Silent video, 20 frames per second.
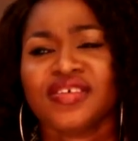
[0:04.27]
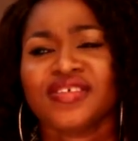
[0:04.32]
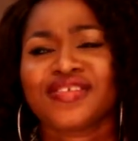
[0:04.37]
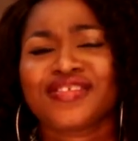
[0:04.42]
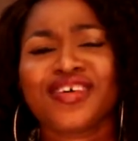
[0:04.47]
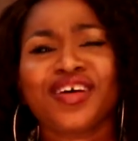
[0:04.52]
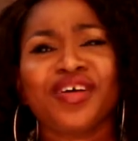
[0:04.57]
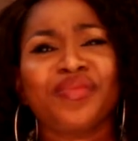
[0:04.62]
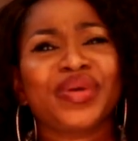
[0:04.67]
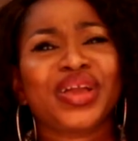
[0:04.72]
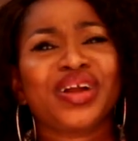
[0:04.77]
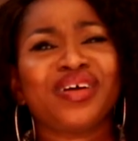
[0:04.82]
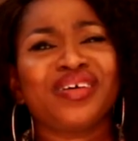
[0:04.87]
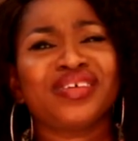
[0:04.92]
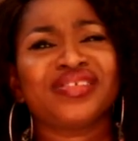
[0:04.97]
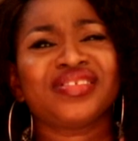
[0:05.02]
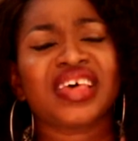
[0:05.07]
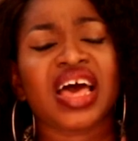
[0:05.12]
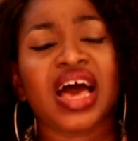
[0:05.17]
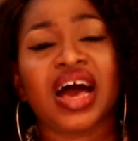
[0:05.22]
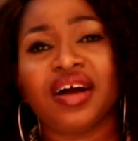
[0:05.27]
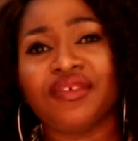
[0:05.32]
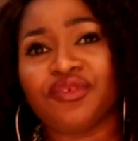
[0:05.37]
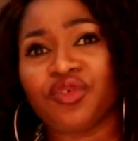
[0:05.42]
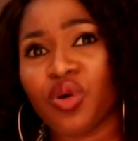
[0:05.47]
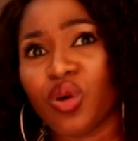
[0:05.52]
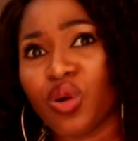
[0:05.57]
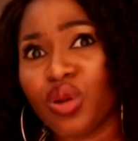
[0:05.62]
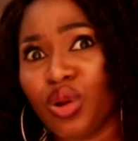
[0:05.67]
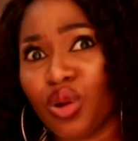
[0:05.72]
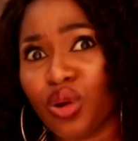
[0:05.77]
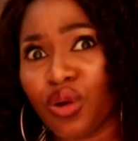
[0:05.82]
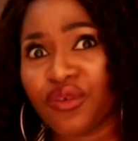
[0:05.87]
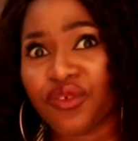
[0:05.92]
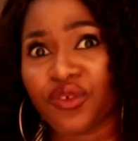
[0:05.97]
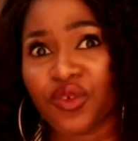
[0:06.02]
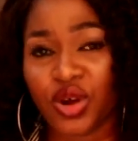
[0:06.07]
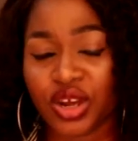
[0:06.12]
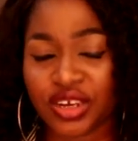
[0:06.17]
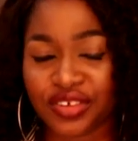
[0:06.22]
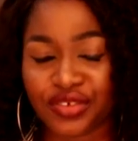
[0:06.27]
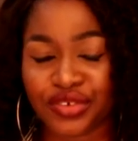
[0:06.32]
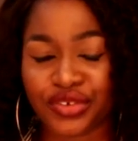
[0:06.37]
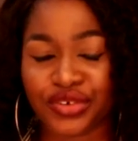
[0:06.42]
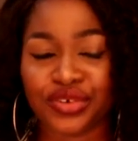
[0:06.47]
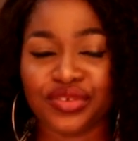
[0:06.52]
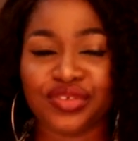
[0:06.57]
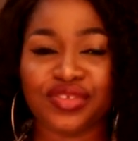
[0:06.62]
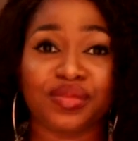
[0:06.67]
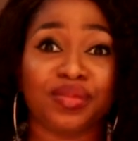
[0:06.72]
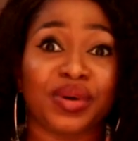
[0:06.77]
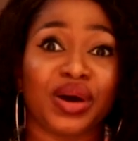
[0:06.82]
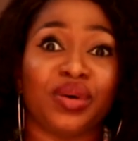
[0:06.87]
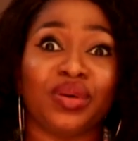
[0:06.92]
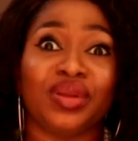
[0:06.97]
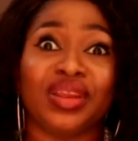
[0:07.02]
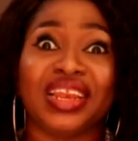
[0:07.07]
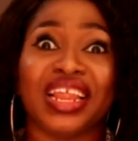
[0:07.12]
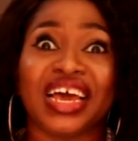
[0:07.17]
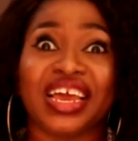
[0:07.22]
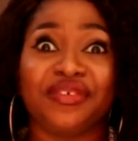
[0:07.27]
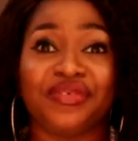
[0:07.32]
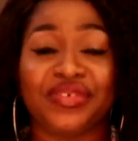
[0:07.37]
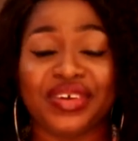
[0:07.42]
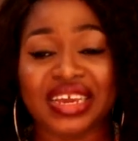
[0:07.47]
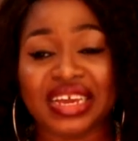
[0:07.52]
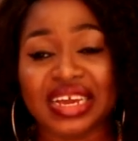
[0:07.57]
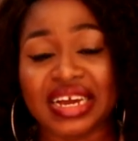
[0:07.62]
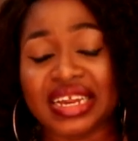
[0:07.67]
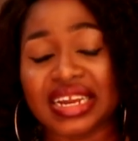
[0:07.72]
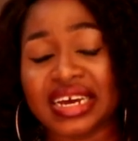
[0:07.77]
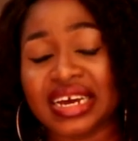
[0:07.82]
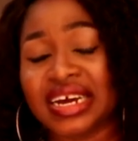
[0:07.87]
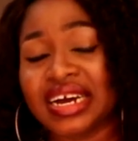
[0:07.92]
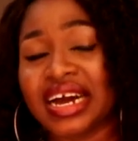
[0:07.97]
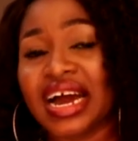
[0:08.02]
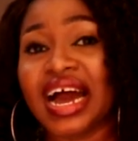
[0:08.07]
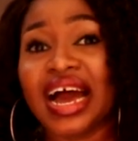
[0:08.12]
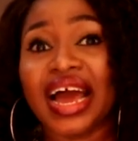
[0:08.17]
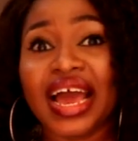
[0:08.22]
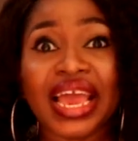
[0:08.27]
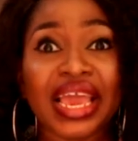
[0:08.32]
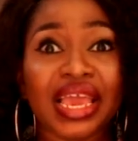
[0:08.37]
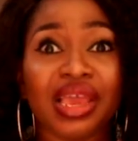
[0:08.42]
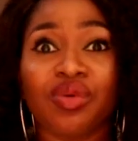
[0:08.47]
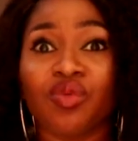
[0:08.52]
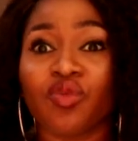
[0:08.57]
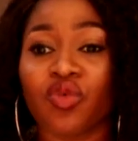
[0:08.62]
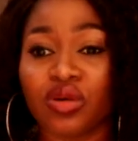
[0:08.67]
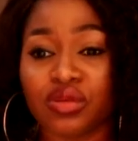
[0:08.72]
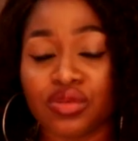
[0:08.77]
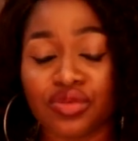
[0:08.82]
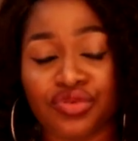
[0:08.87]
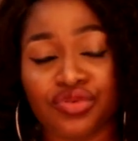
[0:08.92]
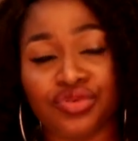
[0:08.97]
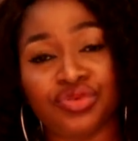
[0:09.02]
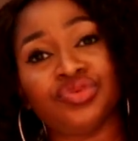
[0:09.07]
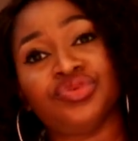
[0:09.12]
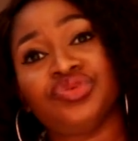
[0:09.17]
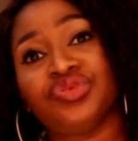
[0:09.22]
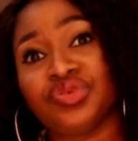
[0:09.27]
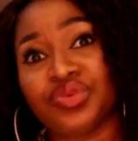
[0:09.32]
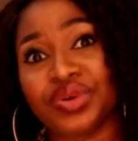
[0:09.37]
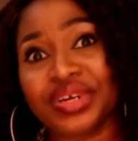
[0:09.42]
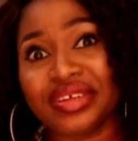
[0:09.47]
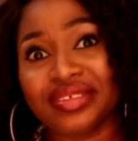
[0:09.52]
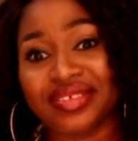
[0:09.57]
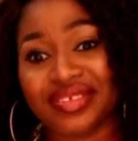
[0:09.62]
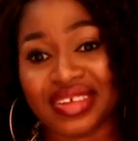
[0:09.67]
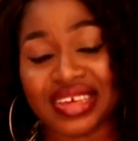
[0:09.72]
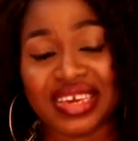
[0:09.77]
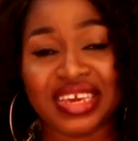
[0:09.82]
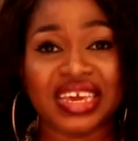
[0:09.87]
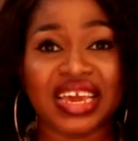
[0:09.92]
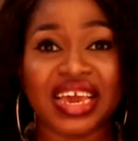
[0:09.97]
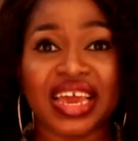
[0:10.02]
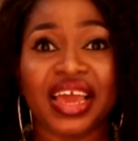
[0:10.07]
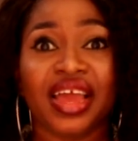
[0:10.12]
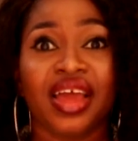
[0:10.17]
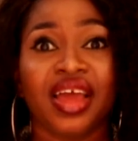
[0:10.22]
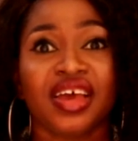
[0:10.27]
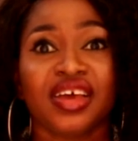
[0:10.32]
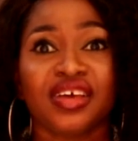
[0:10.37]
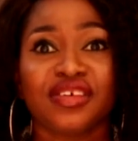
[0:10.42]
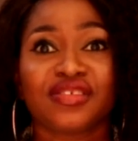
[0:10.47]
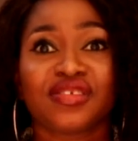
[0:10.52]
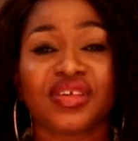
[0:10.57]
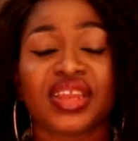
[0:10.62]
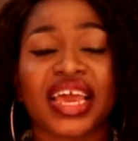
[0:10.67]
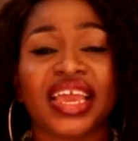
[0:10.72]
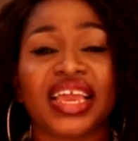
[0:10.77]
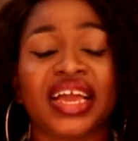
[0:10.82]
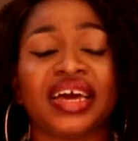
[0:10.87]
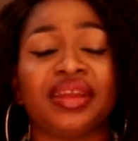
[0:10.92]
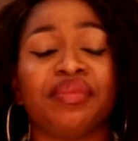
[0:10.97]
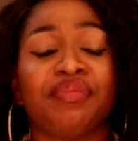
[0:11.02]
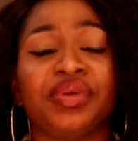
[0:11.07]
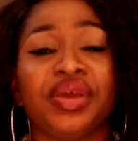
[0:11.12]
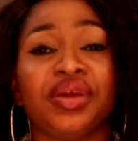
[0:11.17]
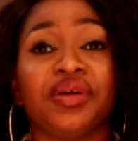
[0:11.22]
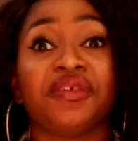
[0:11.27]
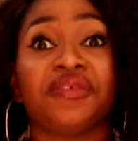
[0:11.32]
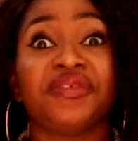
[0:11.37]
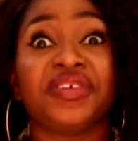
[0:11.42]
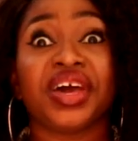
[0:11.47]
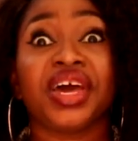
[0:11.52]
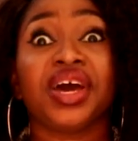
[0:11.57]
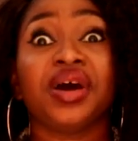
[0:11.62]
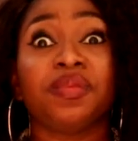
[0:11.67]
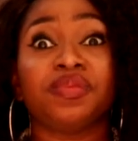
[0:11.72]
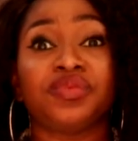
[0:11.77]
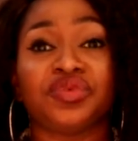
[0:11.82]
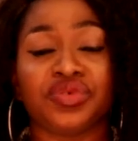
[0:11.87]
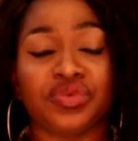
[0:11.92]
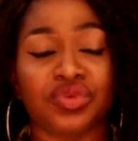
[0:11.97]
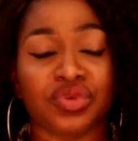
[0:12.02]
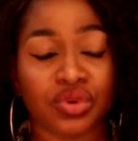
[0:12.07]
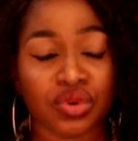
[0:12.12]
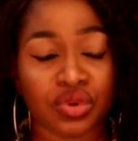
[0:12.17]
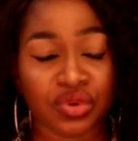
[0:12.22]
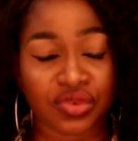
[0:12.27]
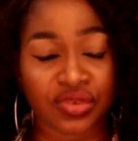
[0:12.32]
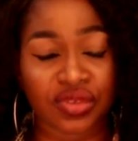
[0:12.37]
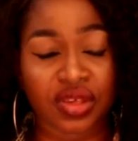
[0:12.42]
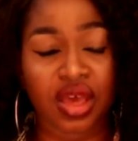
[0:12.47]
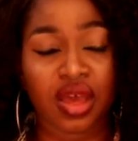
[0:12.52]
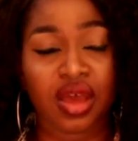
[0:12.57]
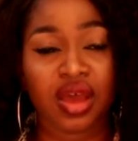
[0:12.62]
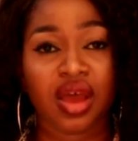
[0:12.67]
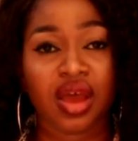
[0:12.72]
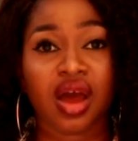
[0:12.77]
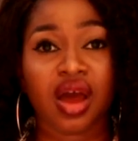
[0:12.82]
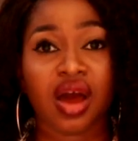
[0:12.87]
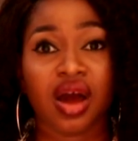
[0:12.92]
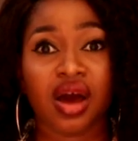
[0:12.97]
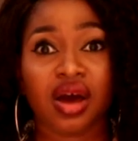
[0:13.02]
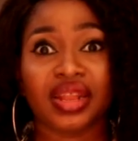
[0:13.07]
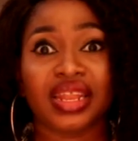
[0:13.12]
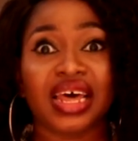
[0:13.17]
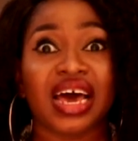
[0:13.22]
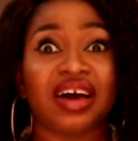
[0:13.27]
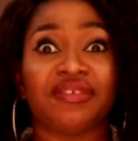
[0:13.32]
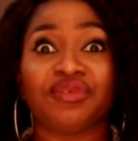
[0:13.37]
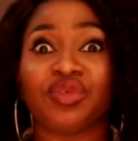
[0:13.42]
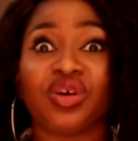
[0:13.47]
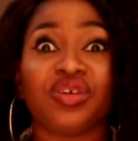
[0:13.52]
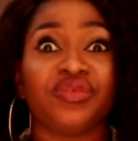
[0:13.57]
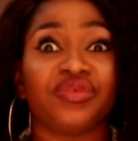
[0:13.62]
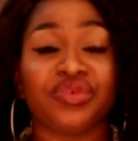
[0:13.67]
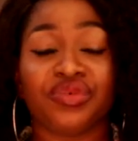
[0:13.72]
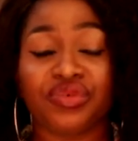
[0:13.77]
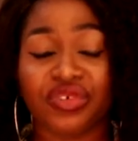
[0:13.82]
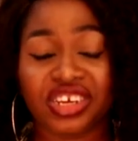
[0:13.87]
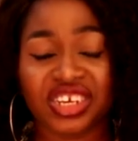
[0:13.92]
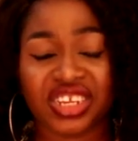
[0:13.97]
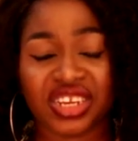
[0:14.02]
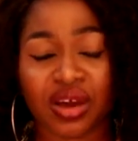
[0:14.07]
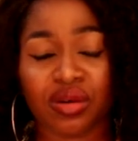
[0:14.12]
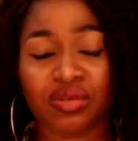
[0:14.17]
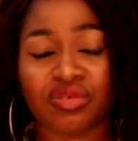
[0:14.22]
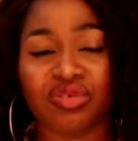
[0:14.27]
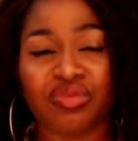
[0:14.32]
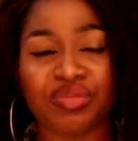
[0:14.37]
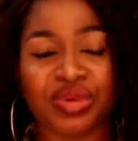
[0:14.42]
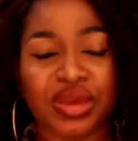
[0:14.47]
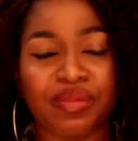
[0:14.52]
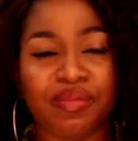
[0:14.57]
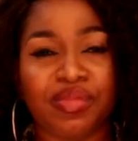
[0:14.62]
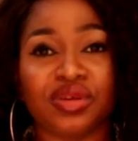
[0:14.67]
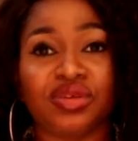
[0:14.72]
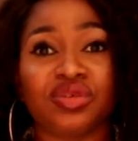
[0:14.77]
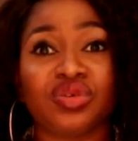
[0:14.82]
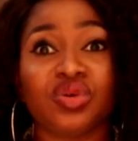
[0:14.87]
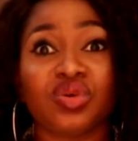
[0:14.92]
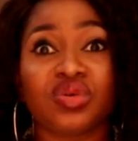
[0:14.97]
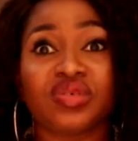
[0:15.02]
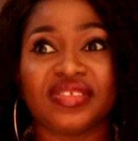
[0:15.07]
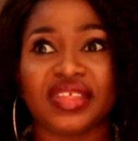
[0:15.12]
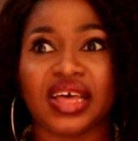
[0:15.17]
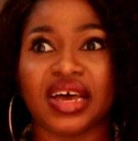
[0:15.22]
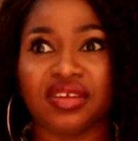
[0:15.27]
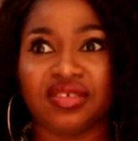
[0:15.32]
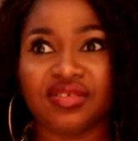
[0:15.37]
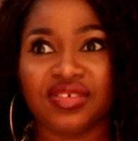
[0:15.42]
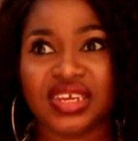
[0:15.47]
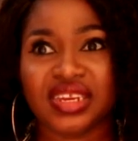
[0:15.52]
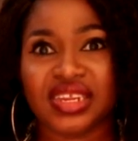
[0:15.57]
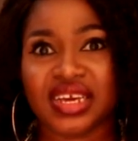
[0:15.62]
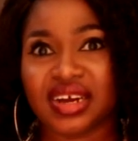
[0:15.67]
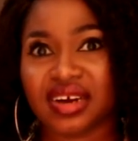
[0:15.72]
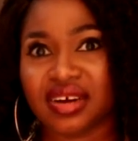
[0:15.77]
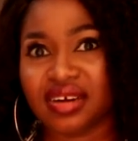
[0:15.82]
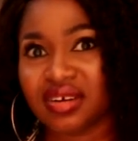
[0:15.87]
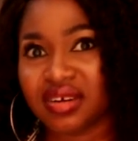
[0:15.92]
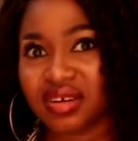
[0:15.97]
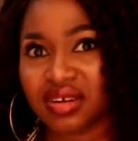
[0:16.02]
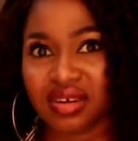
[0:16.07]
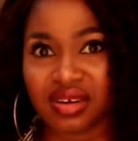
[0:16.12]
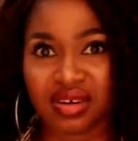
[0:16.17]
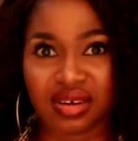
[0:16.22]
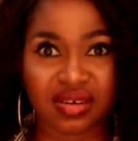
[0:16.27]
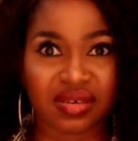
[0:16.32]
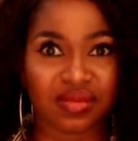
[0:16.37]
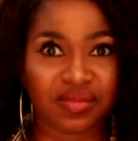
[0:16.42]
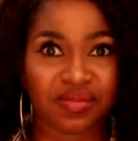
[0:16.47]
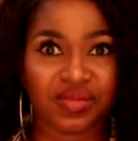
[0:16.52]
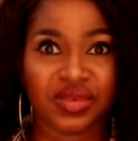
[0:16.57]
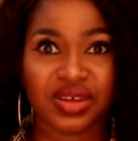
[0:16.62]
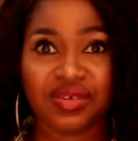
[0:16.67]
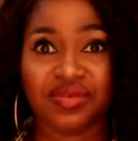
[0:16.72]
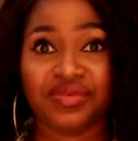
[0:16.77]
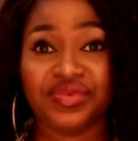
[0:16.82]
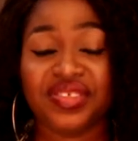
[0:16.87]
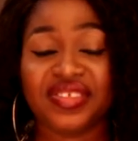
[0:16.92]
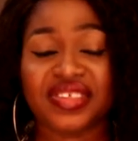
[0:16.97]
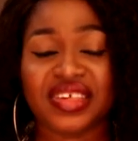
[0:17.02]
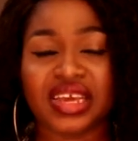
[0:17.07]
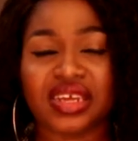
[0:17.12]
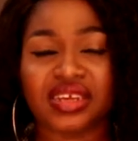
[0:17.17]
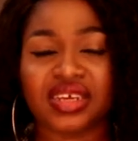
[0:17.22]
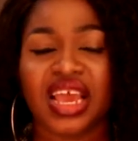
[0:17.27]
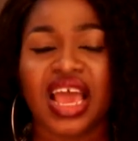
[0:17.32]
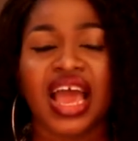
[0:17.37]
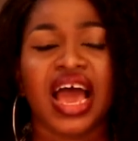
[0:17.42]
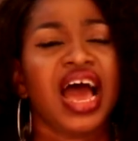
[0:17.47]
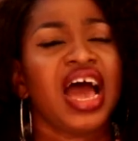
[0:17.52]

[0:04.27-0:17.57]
So because I have got a lot of questions about life in Ghana, I want to do it here so that it can be of help to those uh, that have not even reached out to me, but those that are doing their um, research.